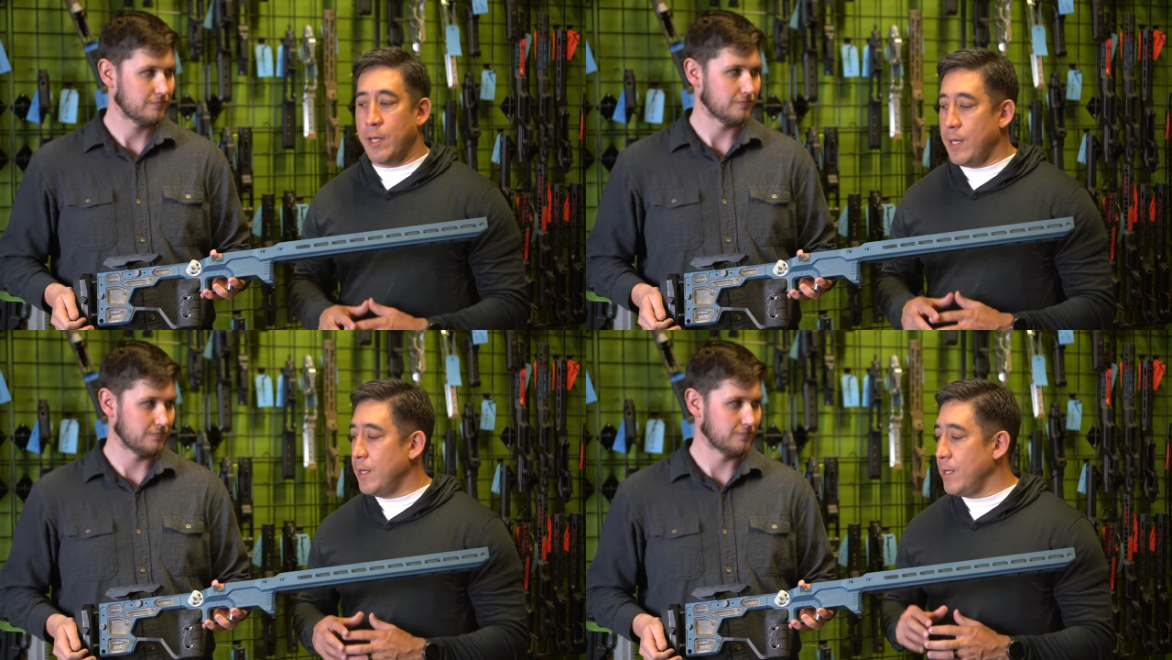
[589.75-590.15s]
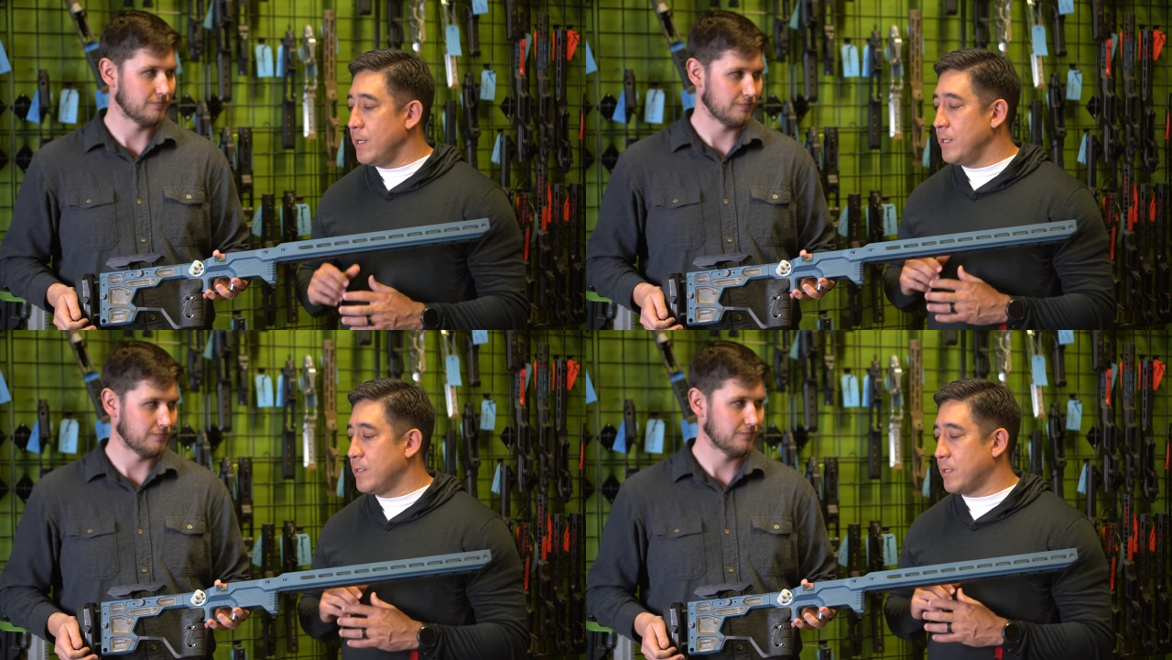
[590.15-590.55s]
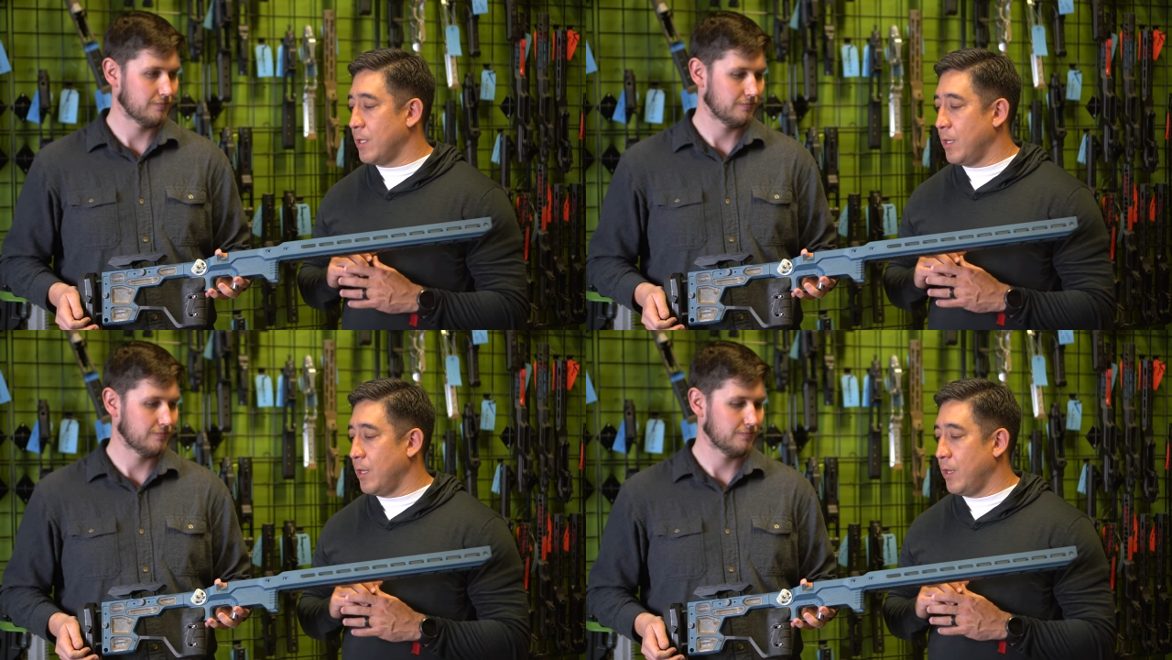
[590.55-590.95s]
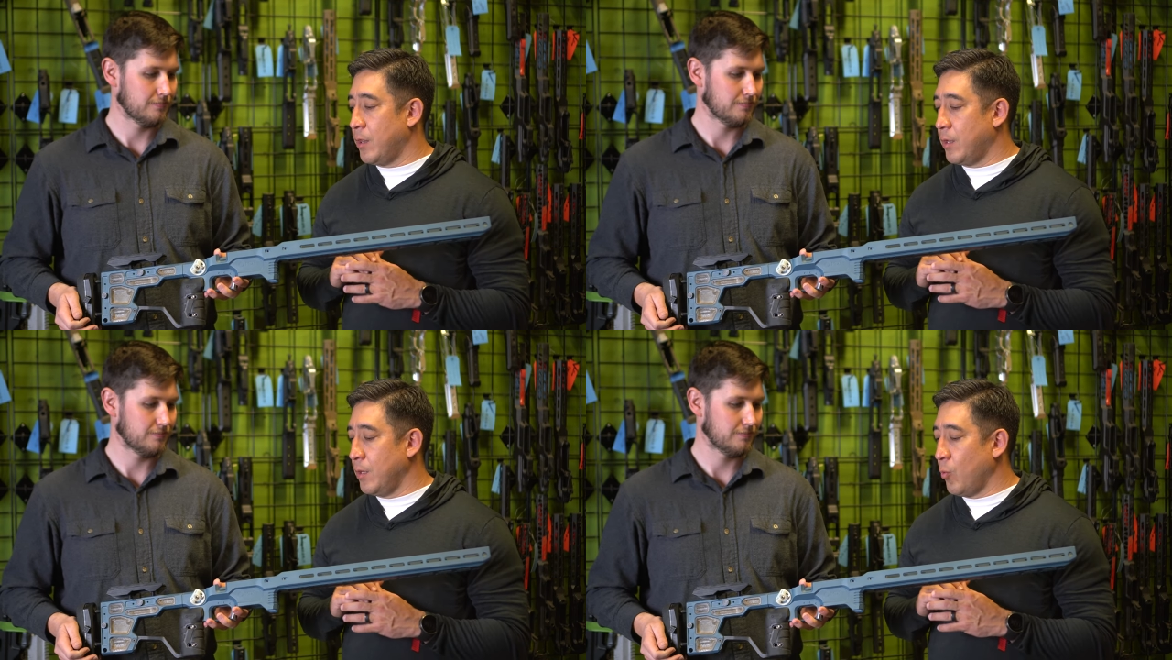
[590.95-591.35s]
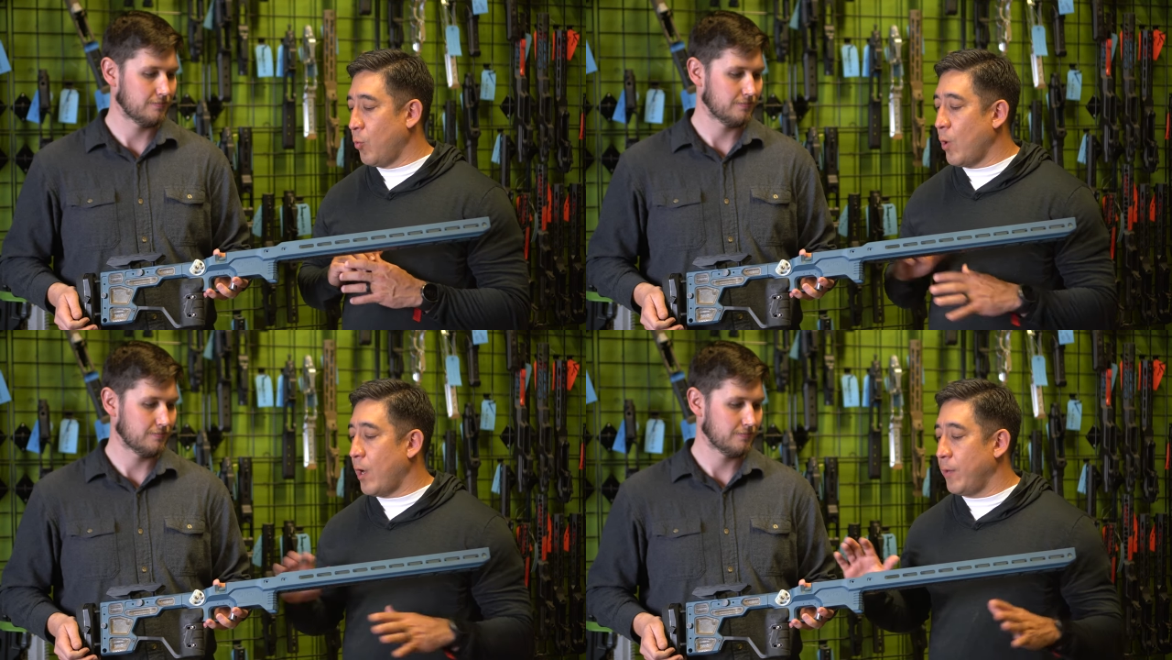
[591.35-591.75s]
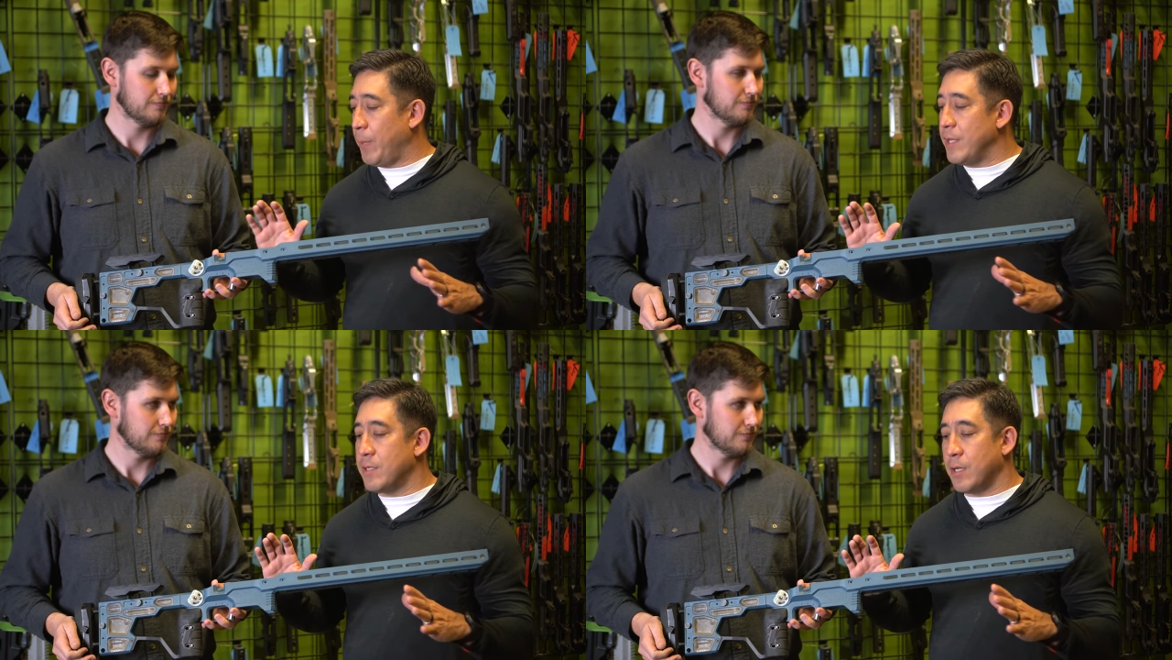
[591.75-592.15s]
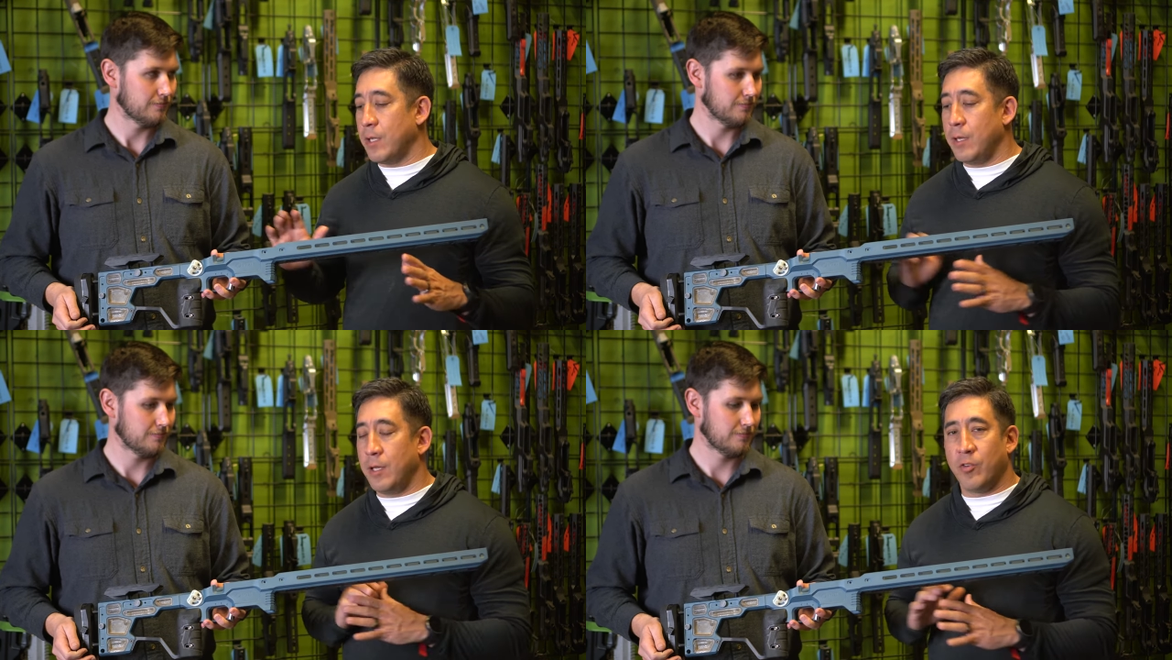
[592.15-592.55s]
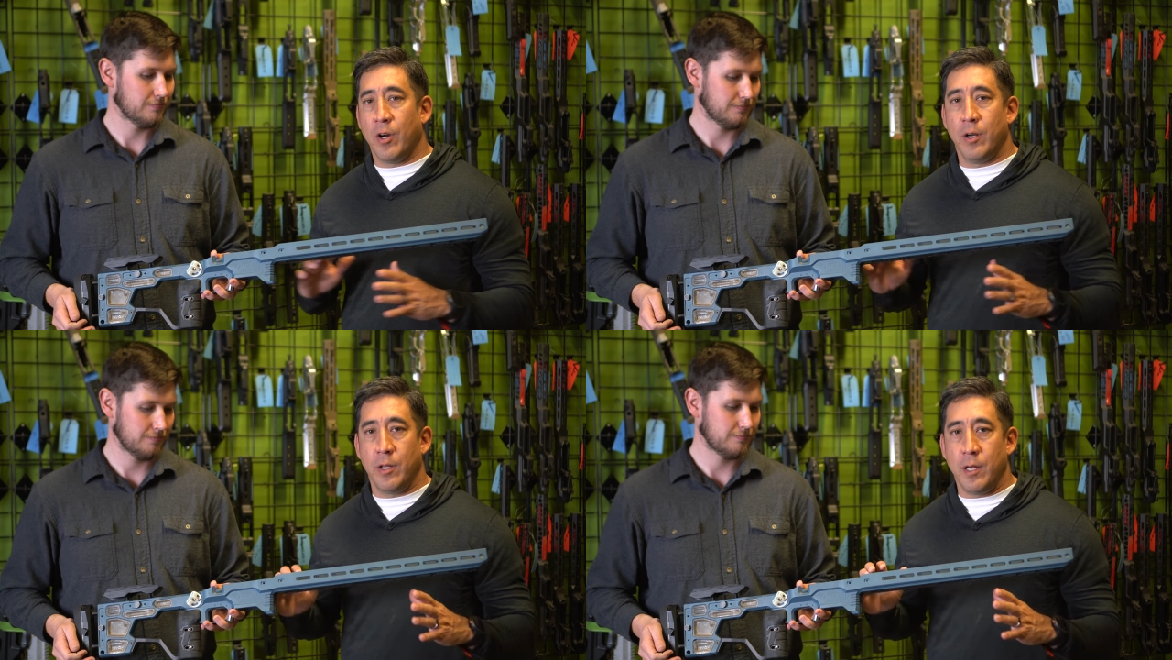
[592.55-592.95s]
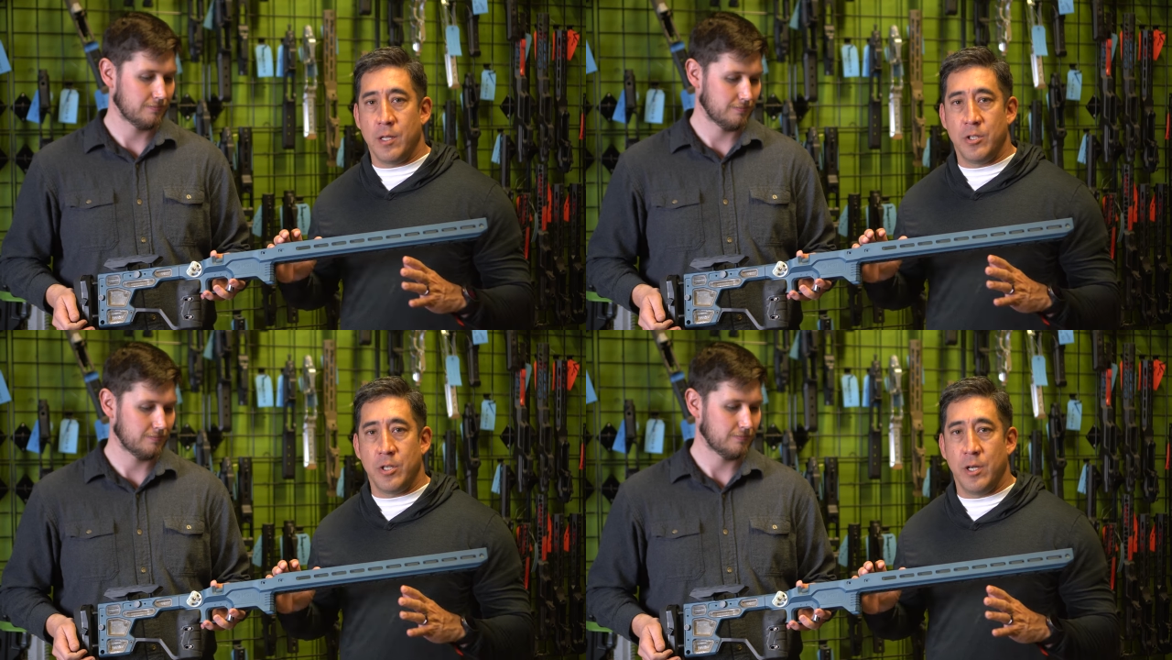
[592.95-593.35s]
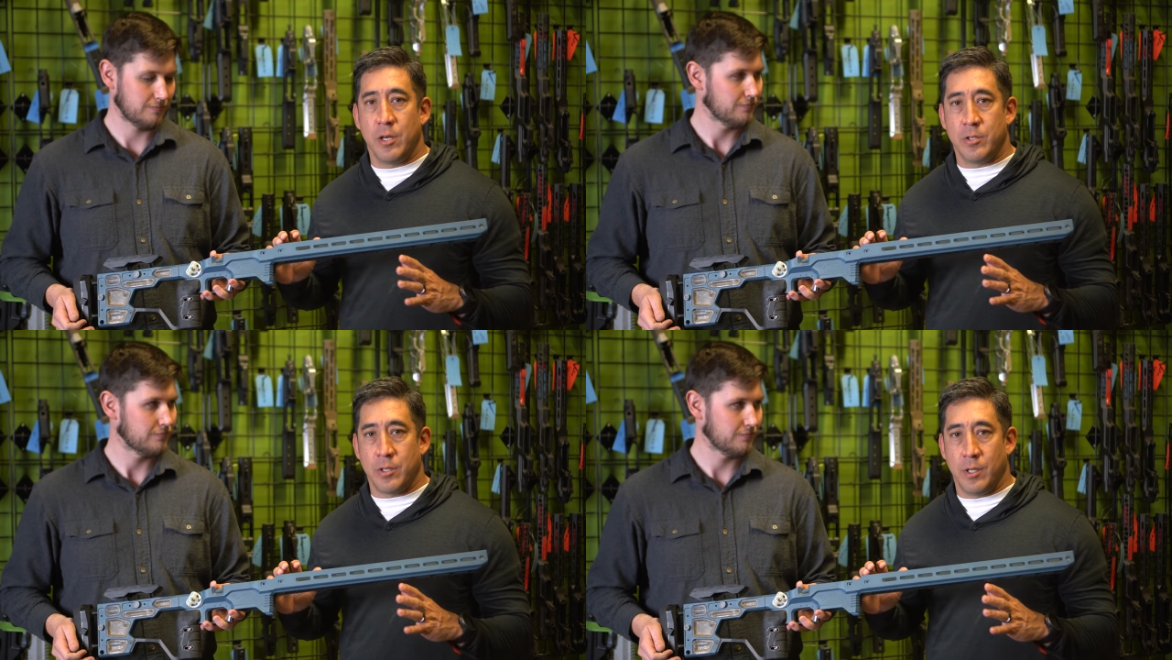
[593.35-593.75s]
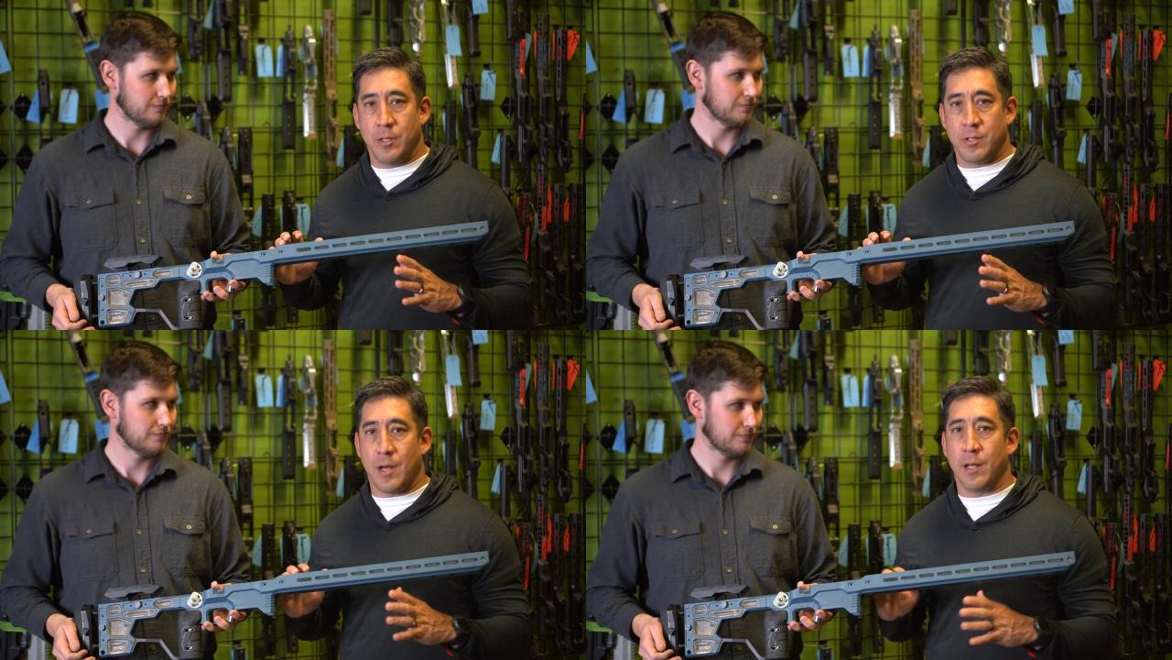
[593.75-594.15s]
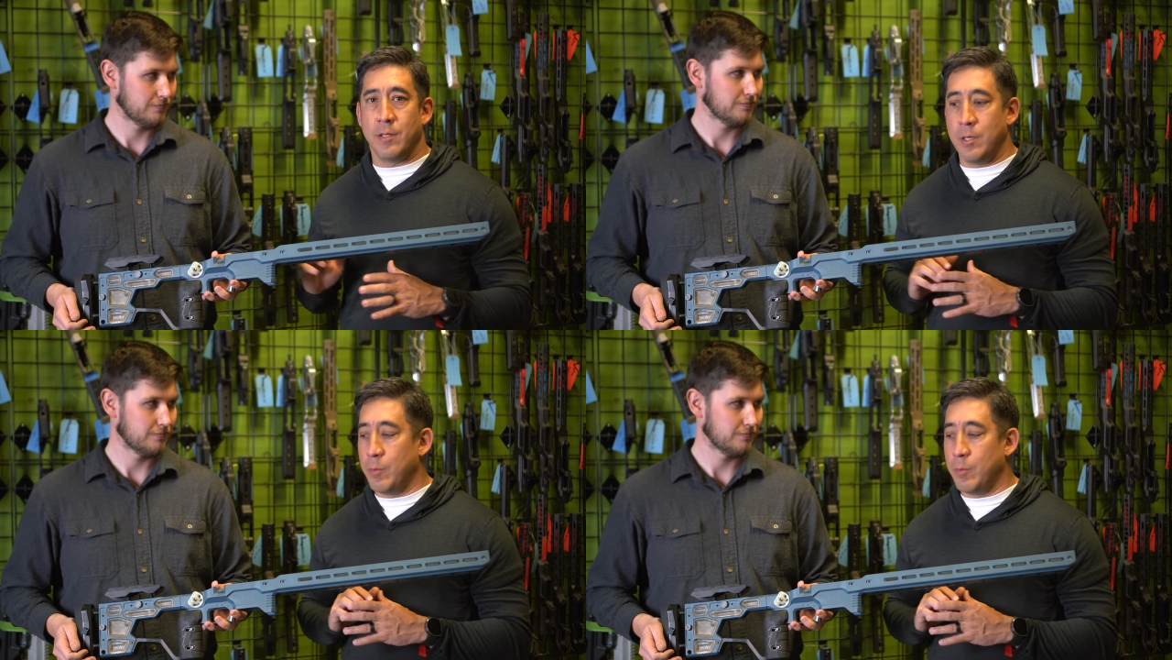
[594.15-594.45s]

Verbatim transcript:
Speaker 1: It is what basically they turned the engineers and the design